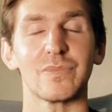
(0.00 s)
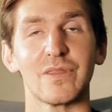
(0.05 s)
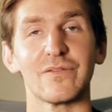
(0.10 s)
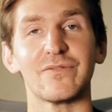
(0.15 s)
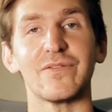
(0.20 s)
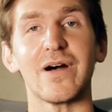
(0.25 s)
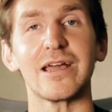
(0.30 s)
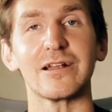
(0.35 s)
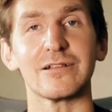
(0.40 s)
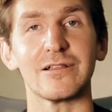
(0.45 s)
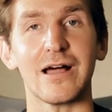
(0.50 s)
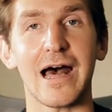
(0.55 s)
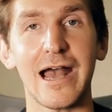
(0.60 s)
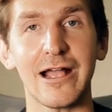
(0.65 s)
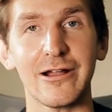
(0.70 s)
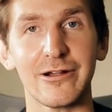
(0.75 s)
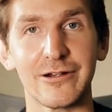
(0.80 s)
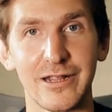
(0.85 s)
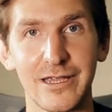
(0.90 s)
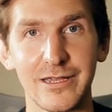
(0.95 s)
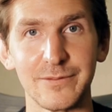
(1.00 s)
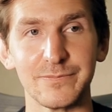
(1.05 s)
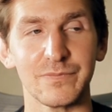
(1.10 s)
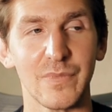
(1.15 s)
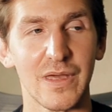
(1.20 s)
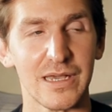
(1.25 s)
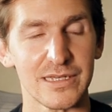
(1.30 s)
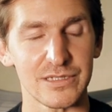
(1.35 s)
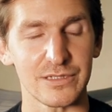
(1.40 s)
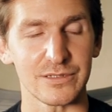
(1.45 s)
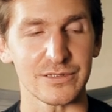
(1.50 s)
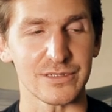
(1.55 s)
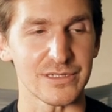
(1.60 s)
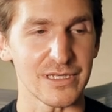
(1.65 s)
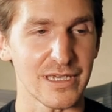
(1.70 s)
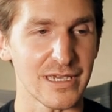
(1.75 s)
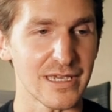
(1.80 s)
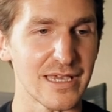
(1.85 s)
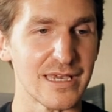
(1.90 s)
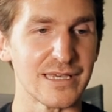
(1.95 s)
The final irony, as you'll
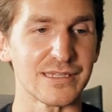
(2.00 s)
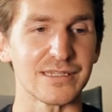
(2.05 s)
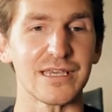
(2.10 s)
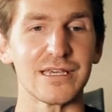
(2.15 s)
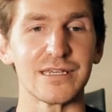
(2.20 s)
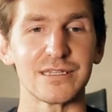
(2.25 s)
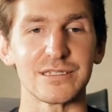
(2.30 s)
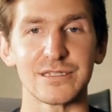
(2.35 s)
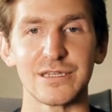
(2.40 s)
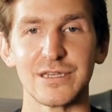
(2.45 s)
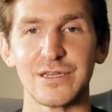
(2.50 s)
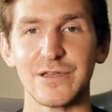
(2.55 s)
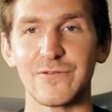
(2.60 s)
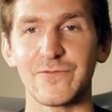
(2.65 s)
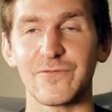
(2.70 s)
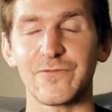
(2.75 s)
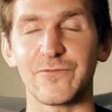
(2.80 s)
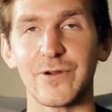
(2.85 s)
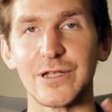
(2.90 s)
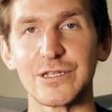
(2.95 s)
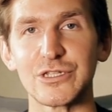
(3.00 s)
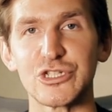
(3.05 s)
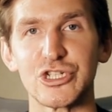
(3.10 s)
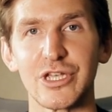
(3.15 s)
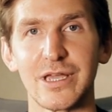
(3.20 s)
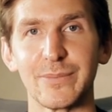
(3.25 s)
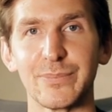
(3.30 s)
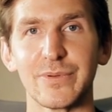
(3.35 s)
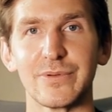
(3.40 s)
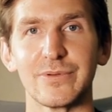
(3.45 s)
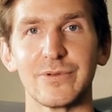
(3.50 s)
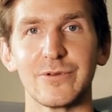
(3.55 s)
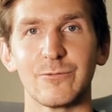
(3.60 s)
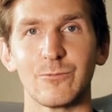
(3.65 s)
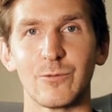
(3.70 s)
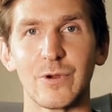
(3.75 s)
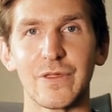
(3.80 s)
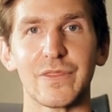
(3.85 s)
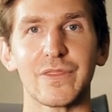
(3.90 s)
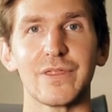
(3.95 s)
see, is his friendship
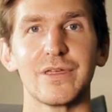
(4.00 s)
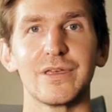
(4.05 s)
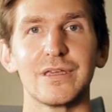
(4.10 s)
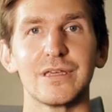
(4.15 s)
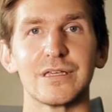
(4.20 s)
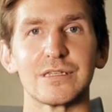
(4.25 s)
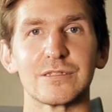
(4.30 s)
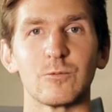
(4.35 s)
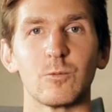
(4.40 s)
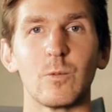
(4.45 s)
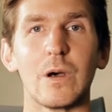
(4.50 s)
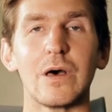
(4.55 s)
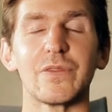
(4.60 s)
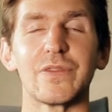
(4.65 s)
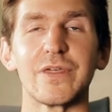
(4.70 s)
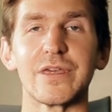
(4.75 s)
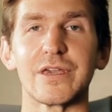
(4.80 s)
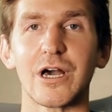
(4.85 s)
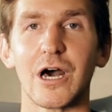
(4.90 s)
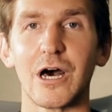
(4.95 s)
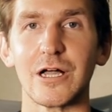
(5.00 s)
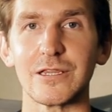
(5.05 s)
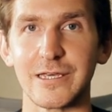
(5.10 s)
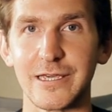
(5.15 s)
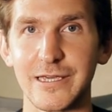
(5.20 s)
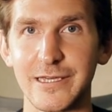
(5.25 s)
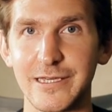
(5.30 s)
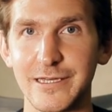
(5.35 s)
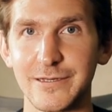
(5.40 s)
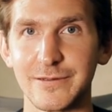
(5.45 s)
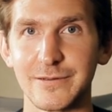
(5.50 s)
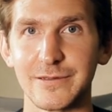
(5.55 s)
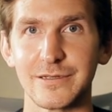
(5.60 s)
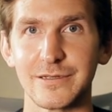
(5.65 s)
with his wealthy colleague,